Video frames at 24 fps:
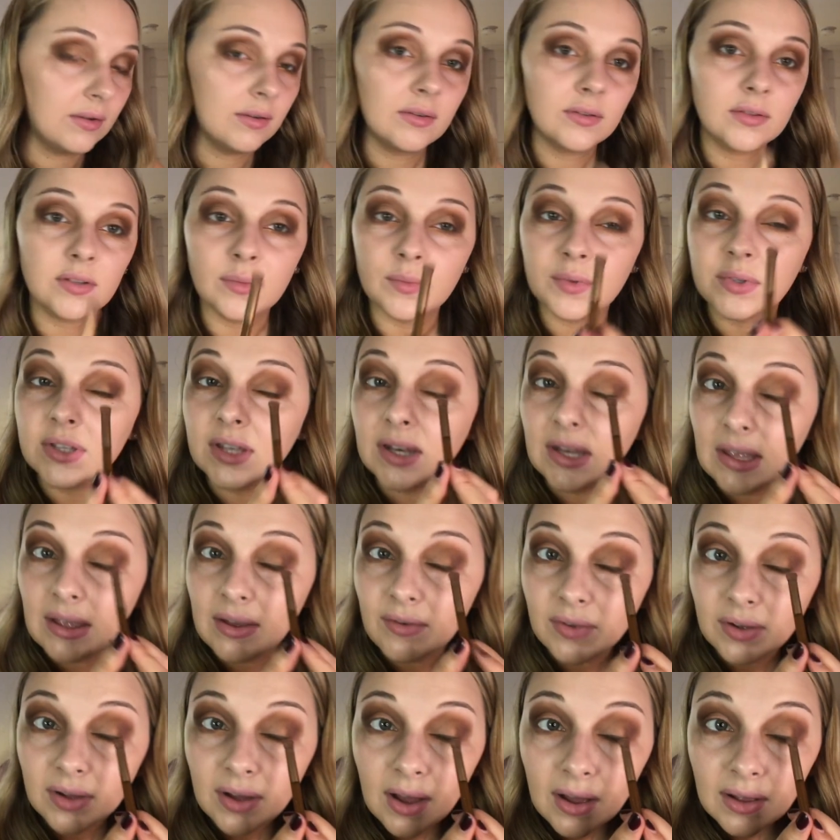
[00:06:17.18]
So I'm just gonna give
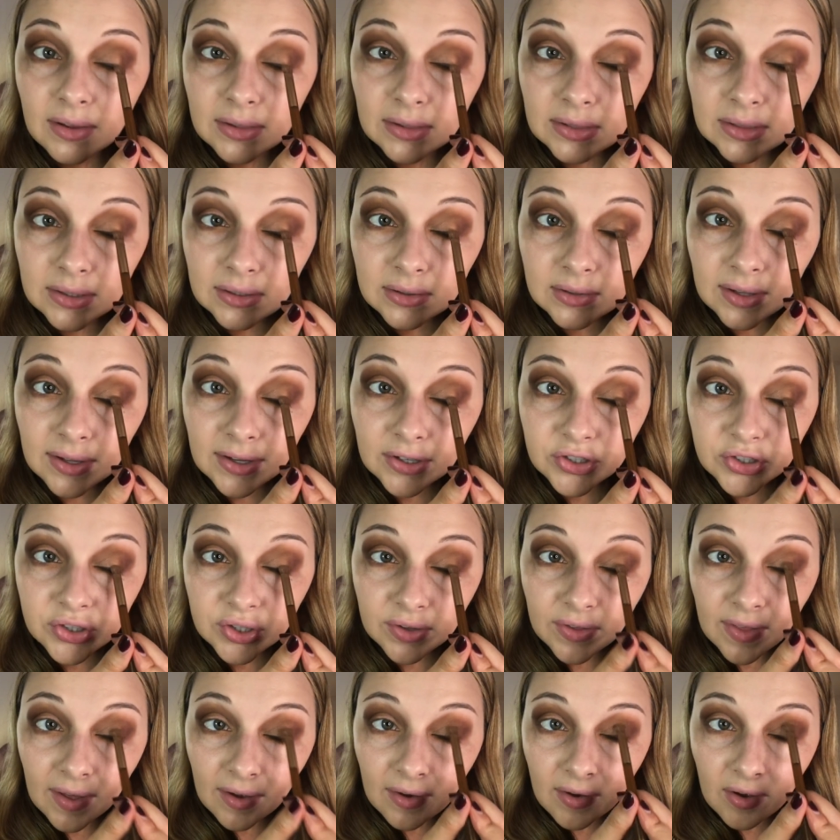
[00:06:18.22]
a little extra of
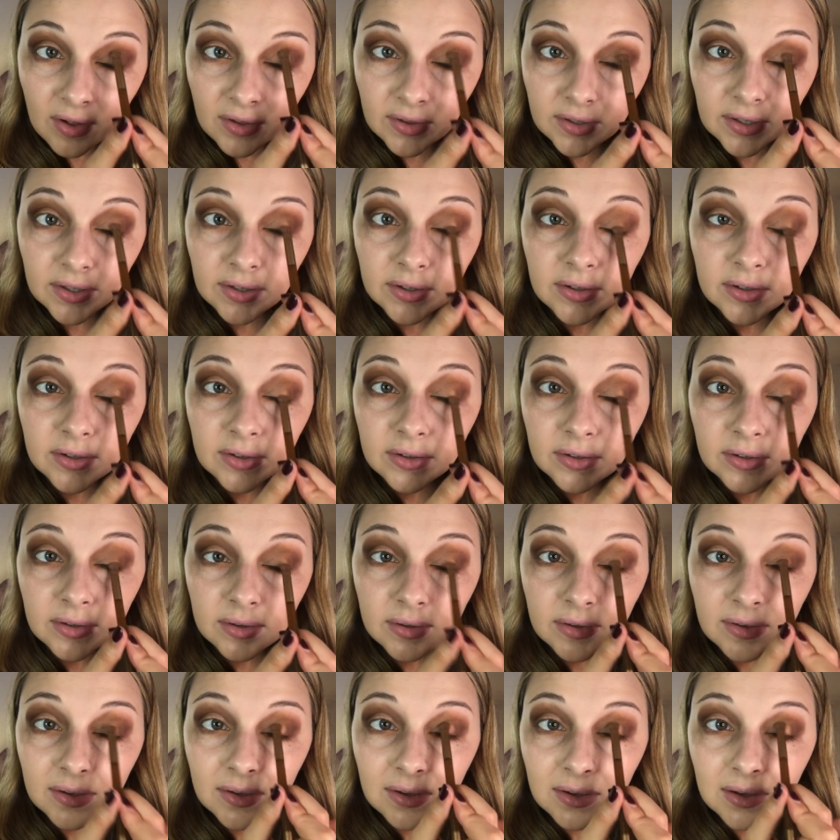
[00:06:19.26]
that color
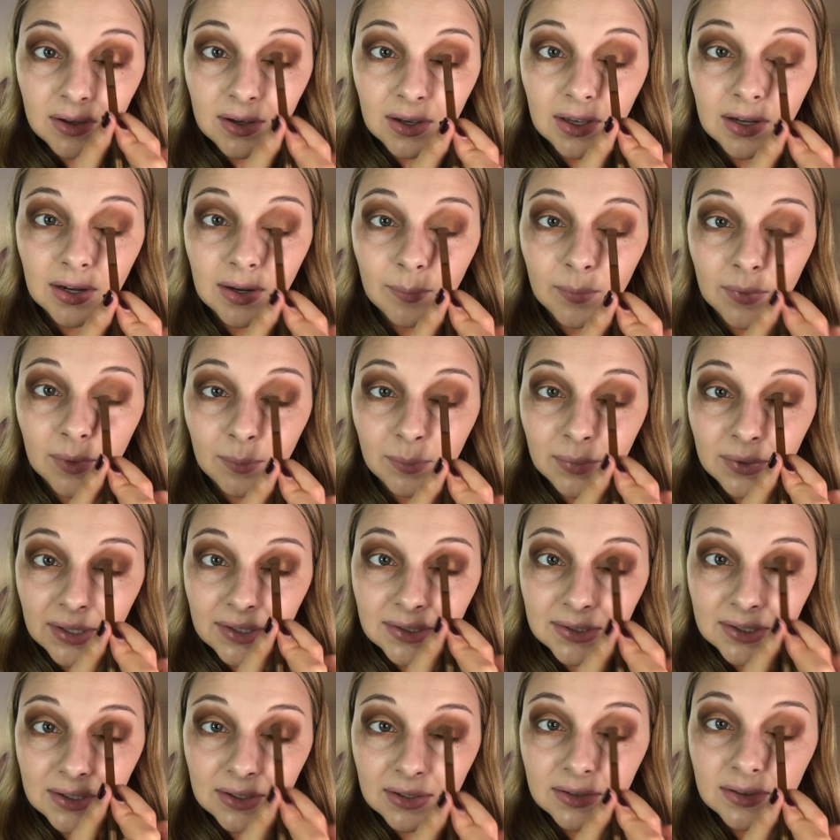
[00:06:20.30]
and I'm gonna
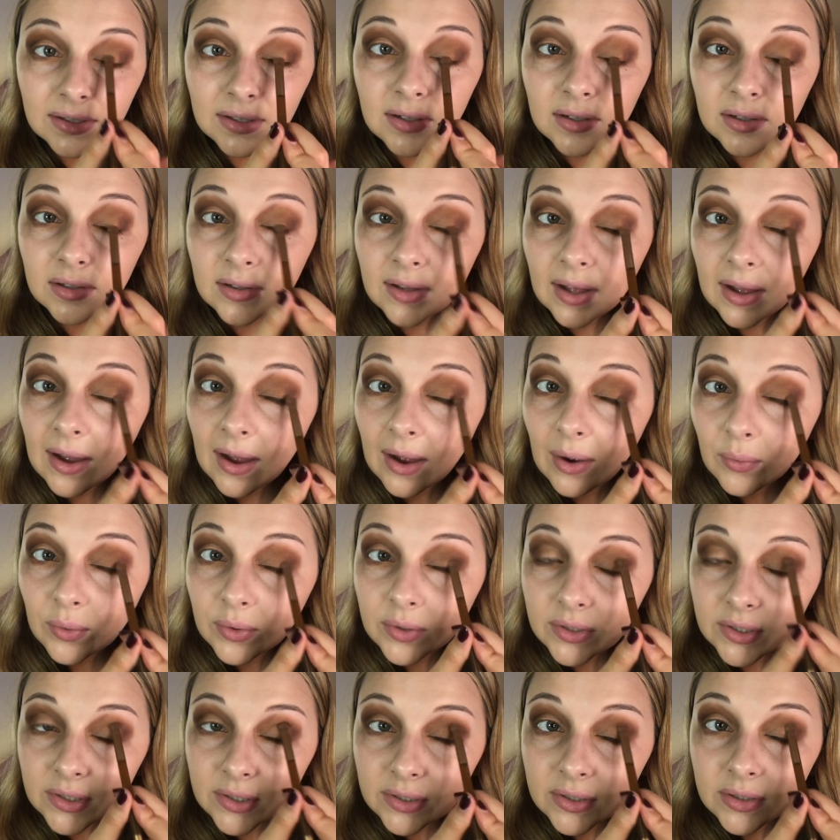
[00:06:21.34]
blend it a little
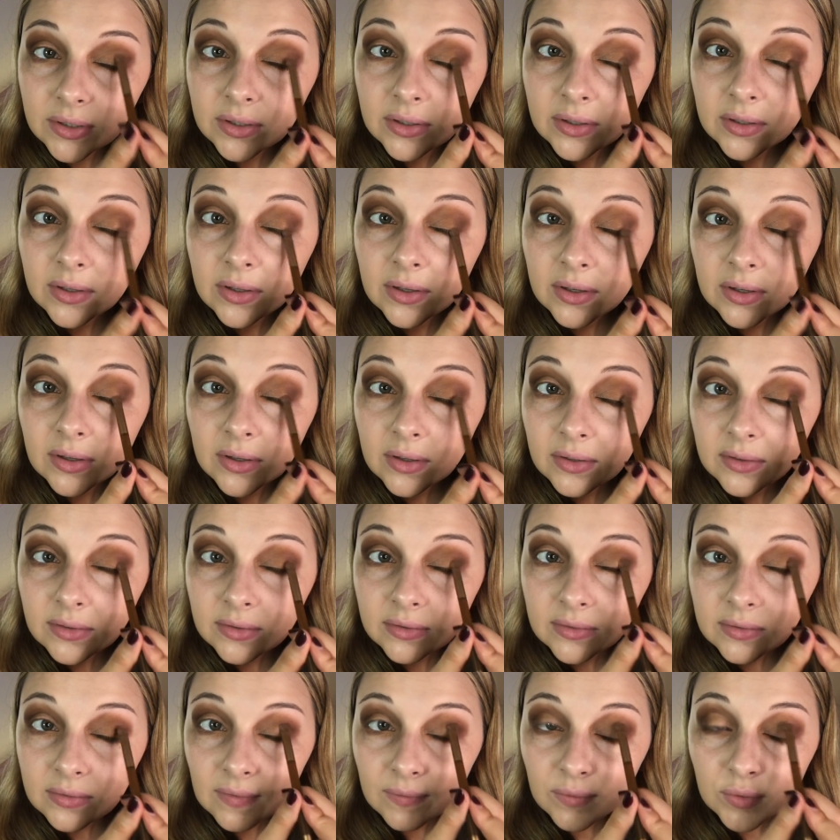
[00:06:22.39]
out
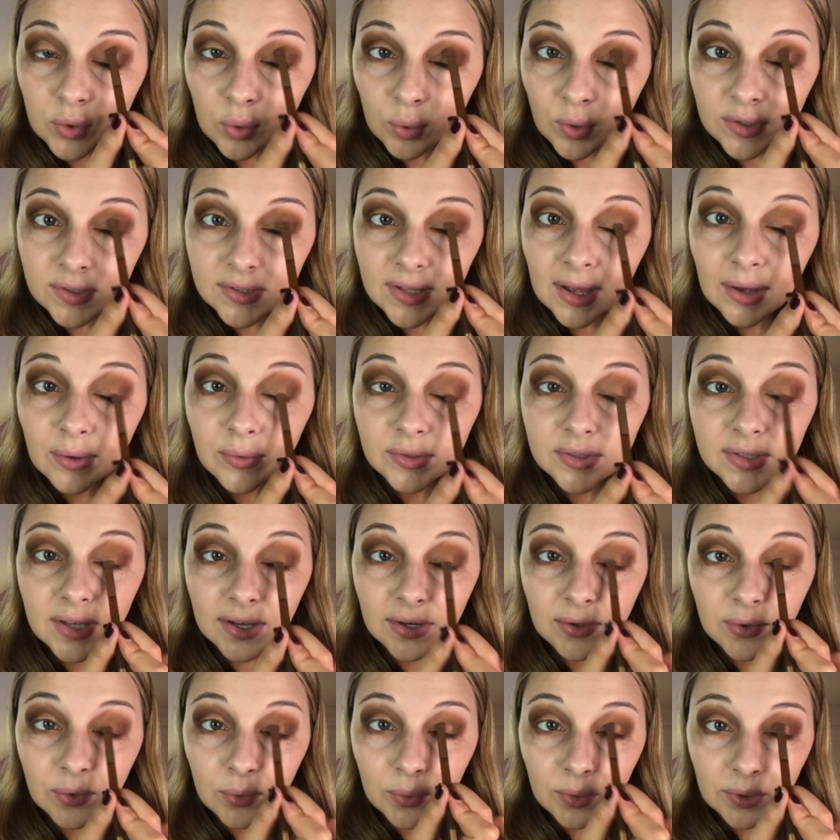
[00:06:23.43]
towards the
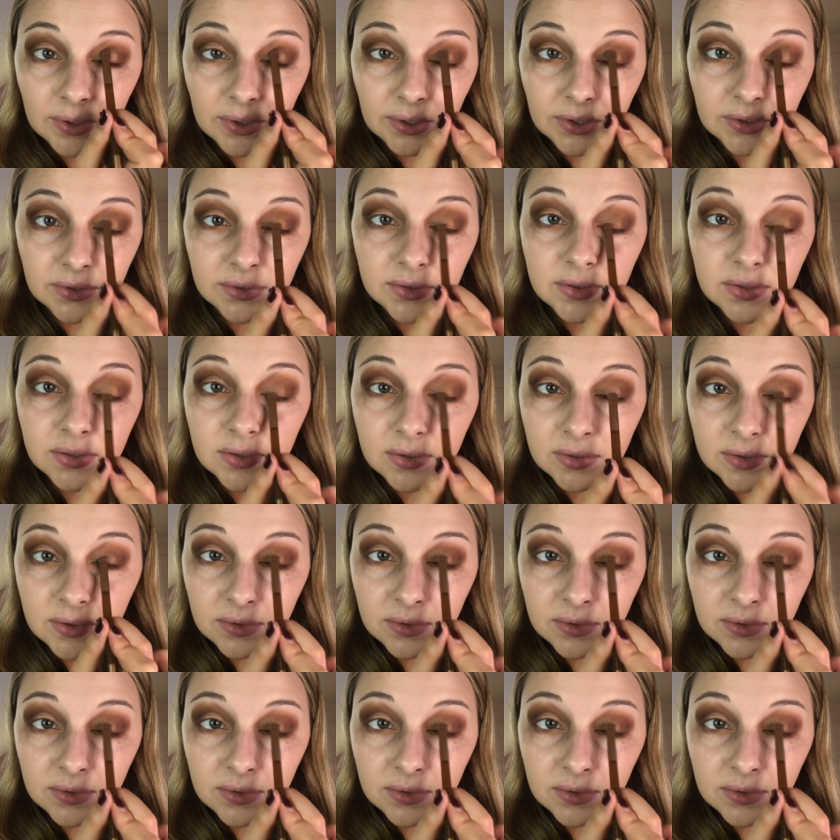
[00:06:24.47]
outside corners.